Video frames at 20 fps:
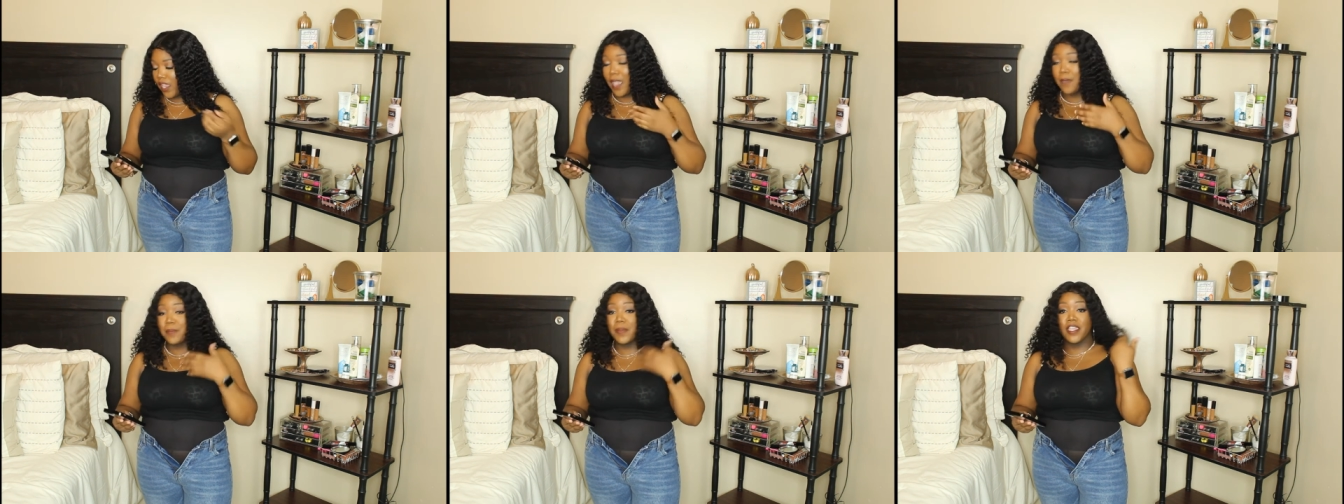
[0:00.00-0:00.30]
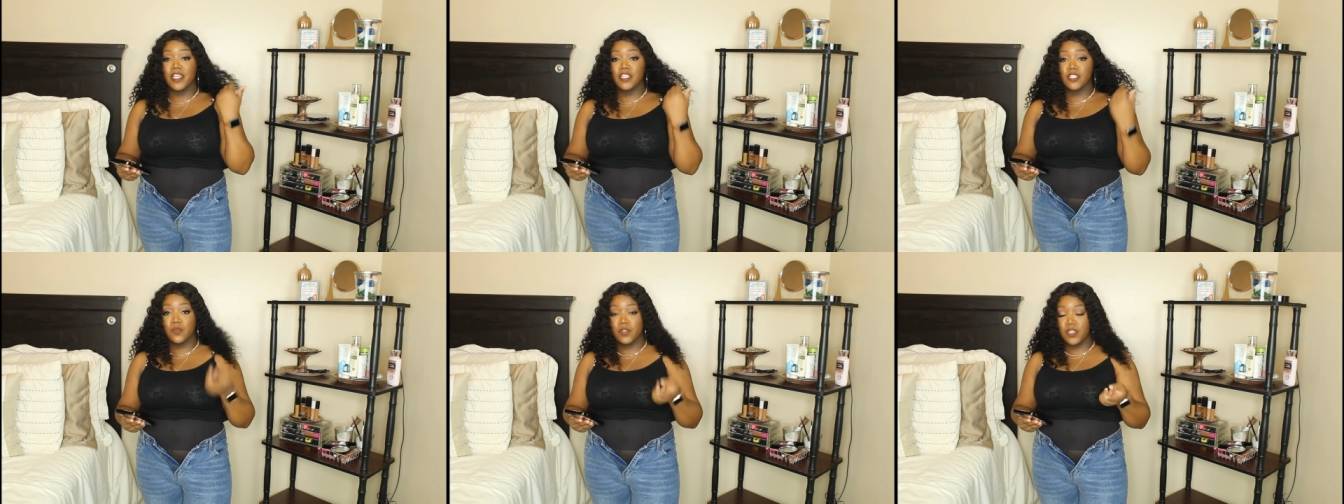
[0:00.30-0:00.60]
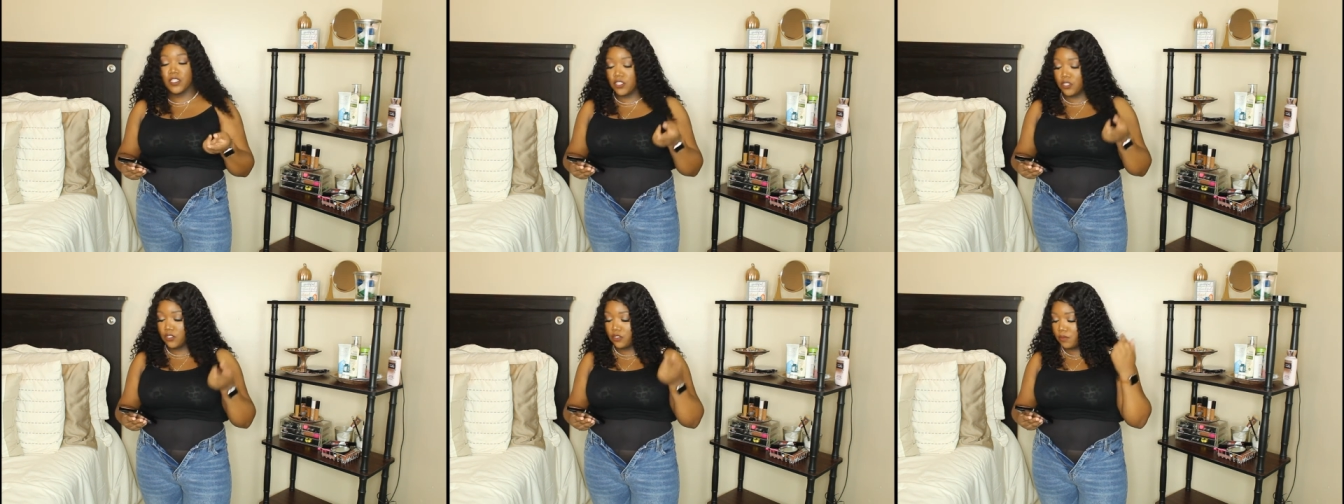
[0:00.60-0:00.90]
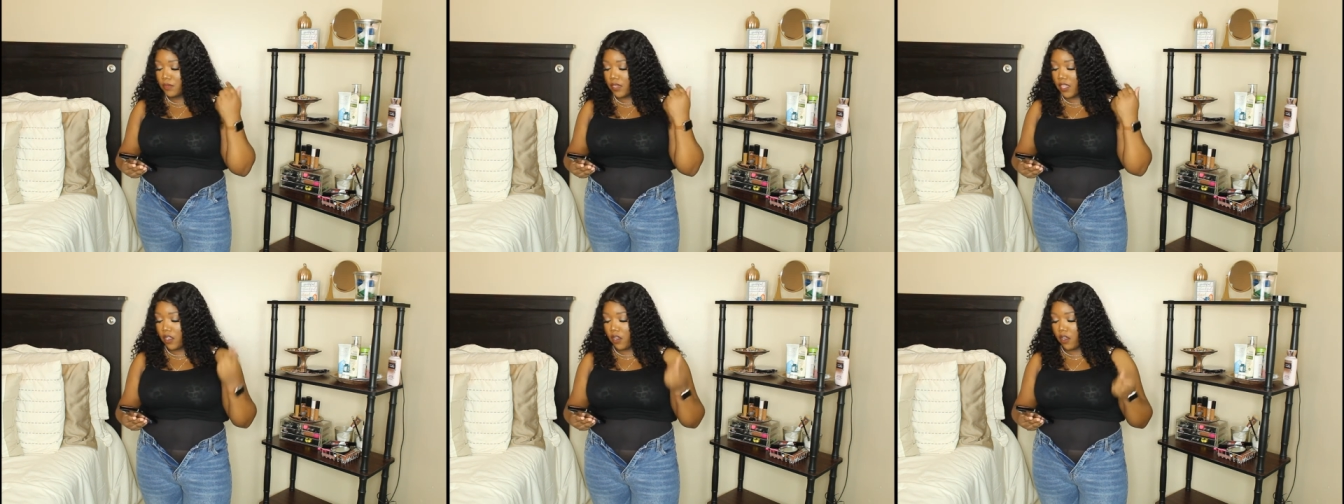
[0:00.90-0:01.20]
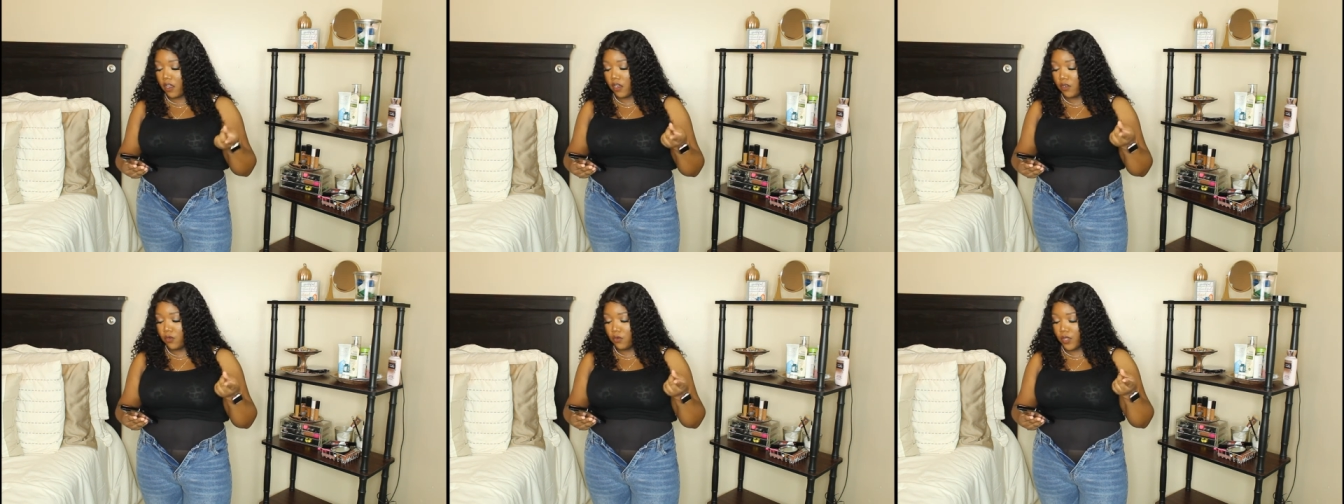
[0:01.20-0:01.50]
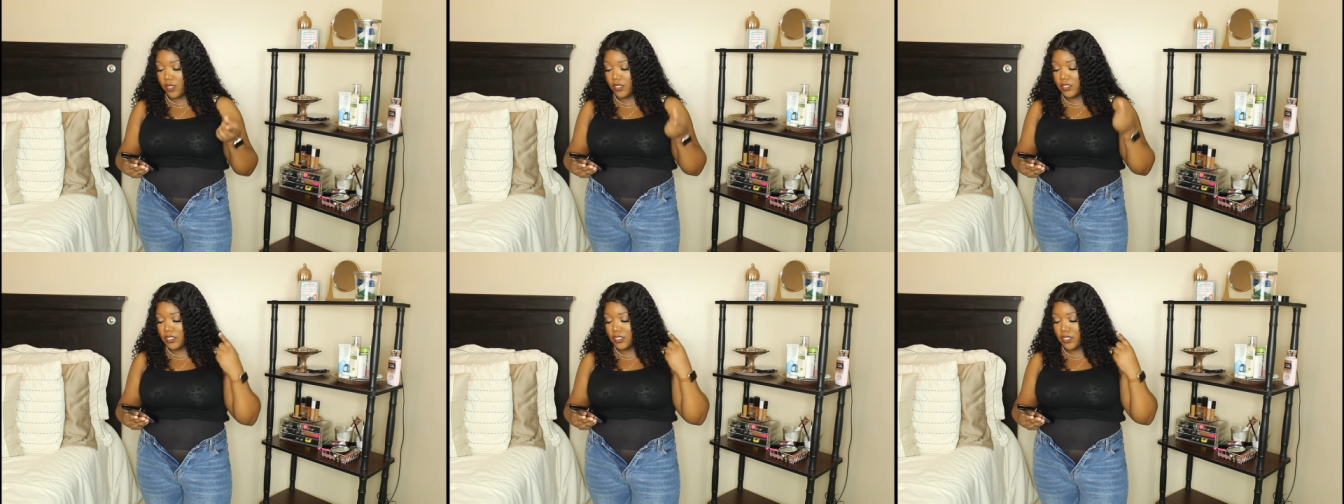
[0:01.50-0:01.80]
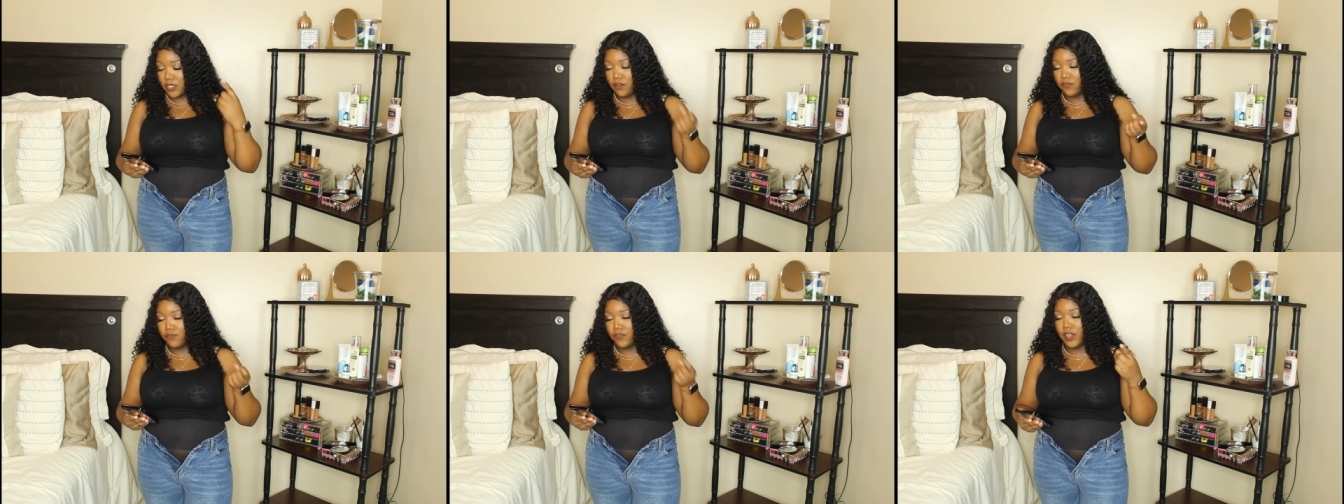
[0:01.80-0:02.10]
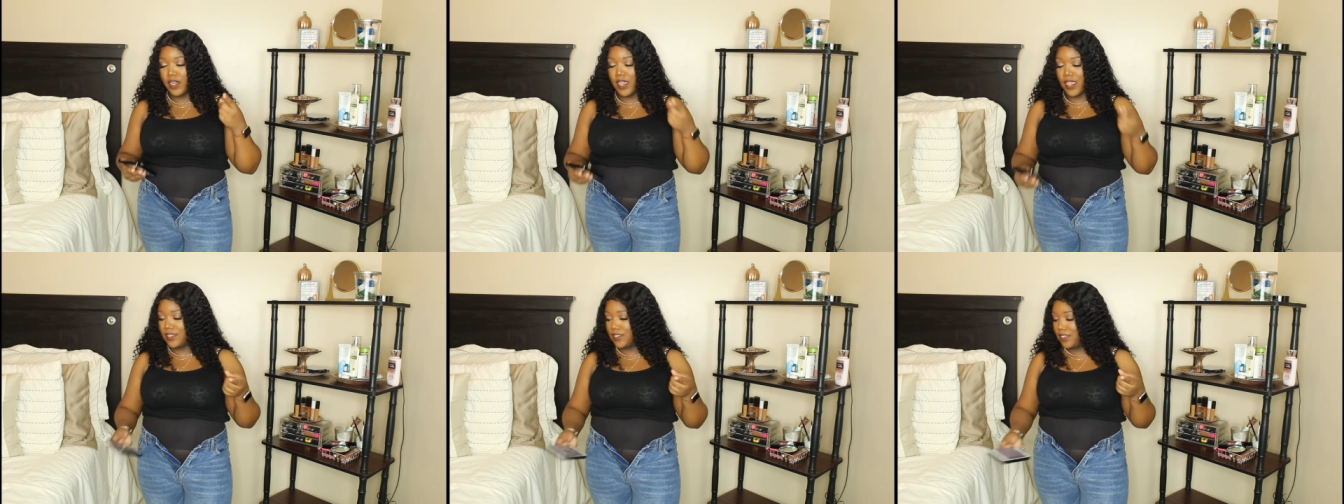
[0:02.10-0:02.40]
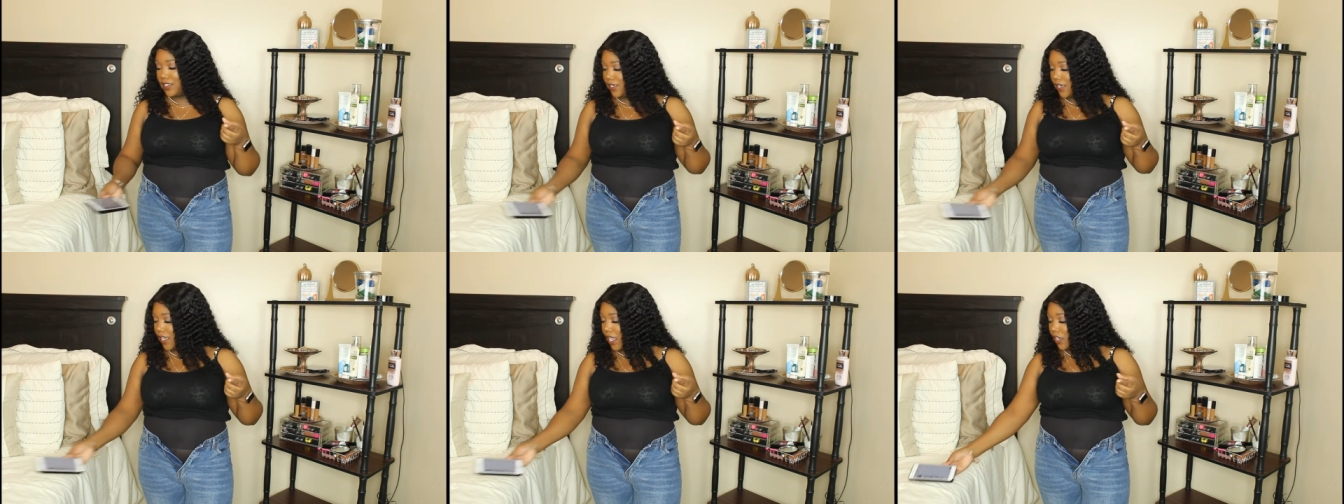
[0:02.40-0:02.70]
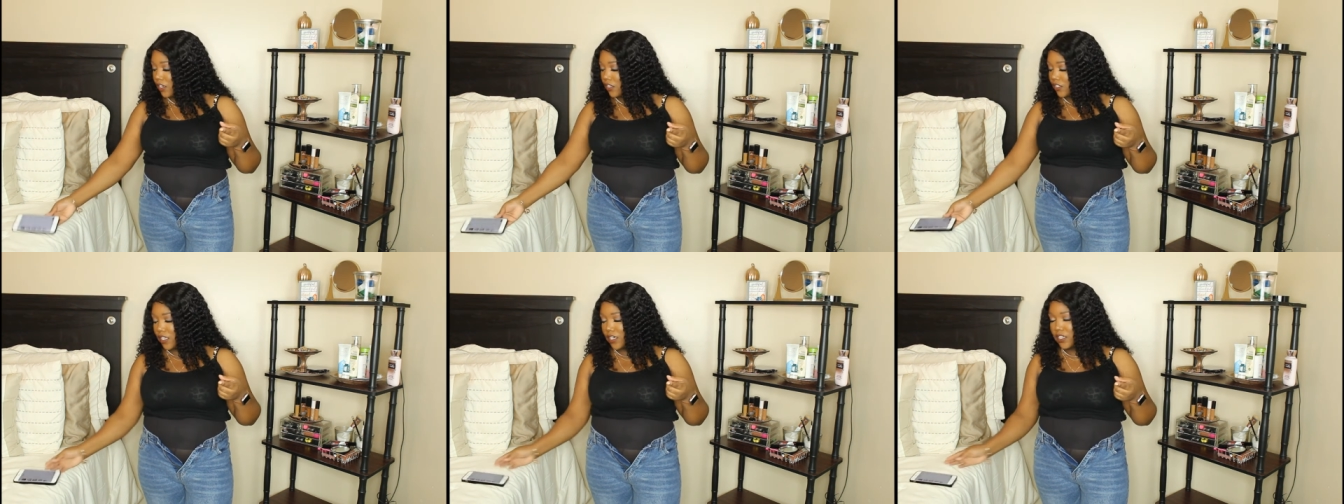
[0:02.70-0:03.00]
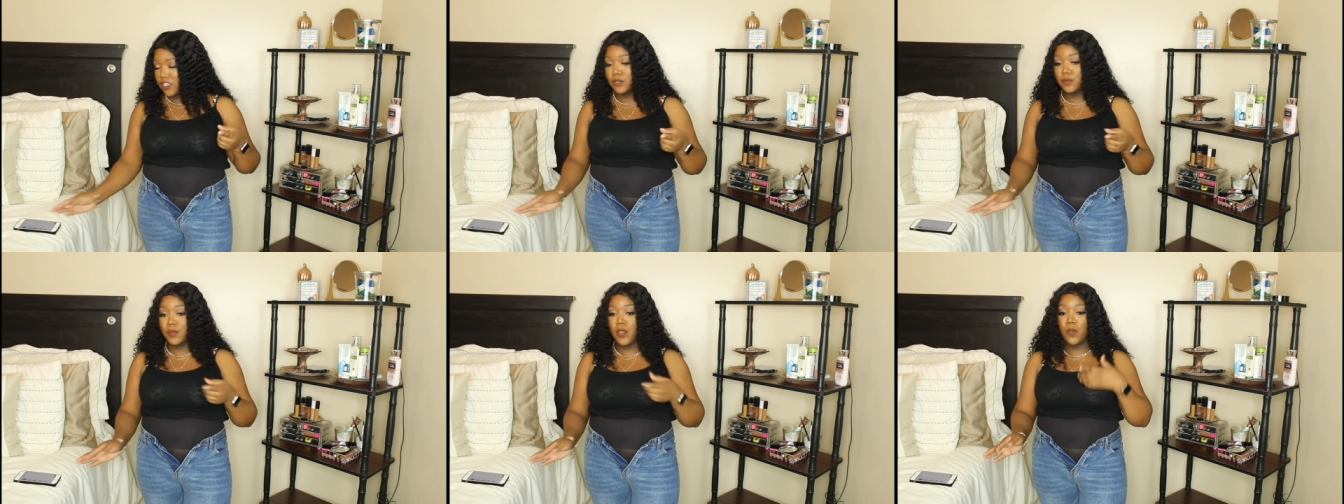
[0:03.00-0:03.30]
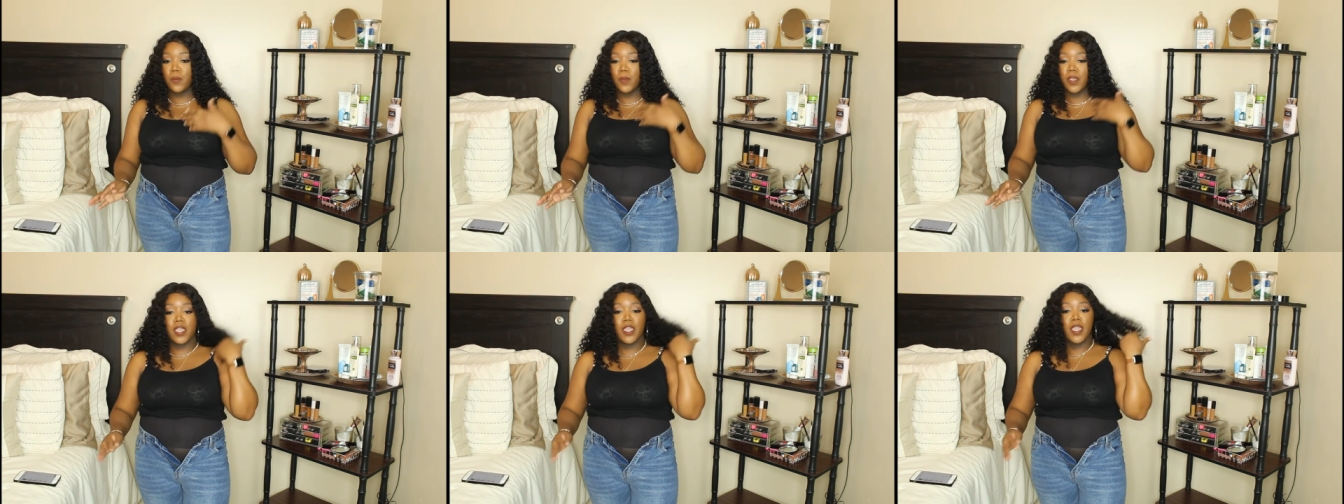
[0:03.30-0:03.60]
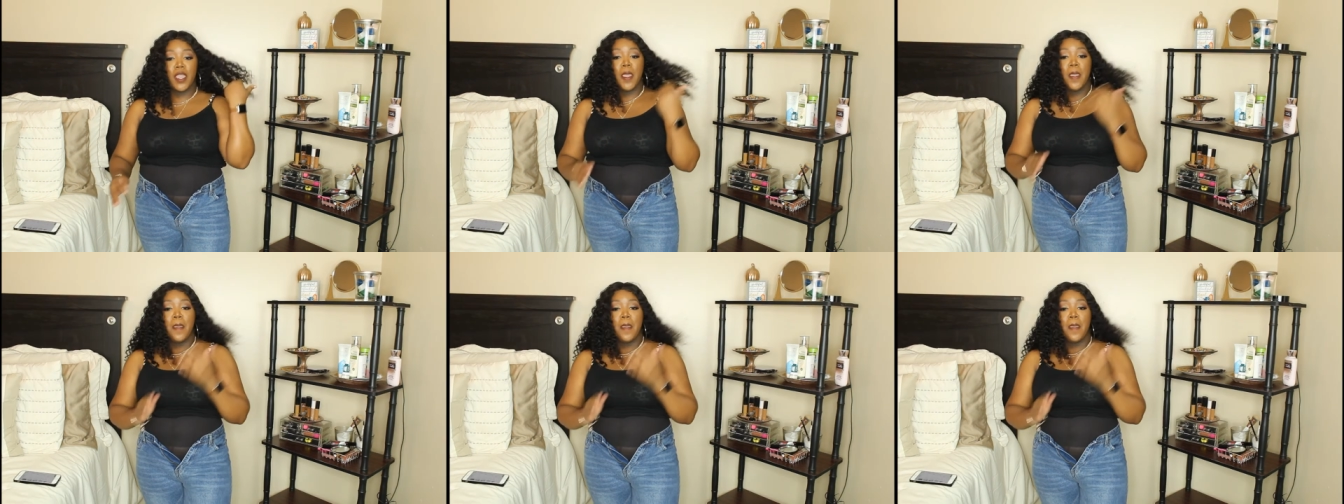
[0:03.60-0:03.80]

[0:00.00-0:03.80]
I paid $22, but they are on sale for $19 at this moment.